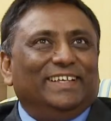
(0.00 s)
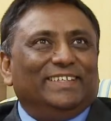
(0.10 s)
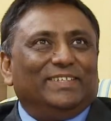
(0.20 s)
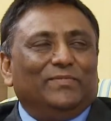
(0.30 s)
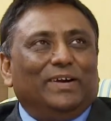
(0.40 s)

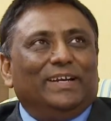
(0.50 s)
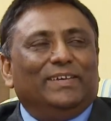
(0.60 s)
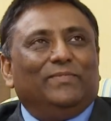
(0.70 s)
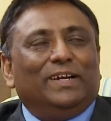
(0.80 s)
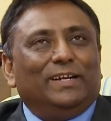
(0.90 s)
So
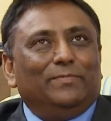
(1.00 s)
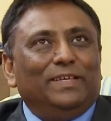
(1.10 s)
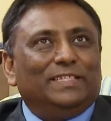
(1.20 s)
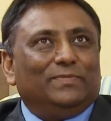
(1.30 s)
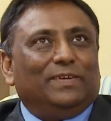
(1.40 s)
what it
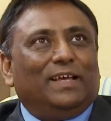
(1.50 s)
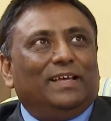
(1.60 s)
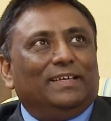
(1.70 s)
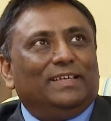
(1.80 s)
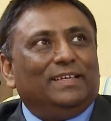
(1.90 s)
means,
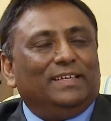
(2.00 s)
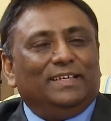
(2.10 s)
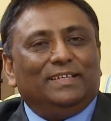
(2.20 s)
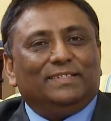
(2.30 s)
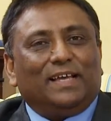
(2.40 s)
Frank,
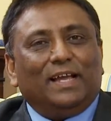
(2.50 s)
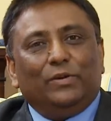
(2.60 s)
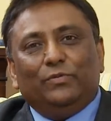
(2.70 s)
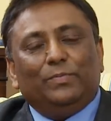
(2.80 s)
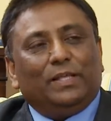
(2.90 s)
is I
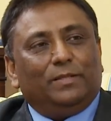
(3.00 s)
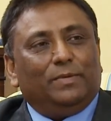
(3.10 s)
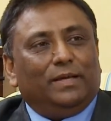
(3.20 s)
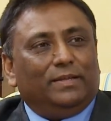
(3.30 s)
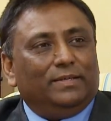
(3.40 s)
do
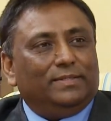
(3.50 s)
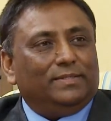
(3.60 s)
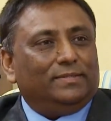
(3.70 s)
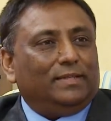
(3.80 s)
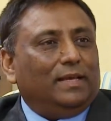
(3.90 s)

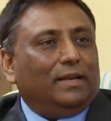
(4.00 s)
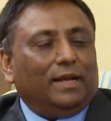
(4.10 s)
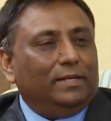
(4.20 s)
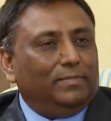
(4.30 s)
mathematics. I write.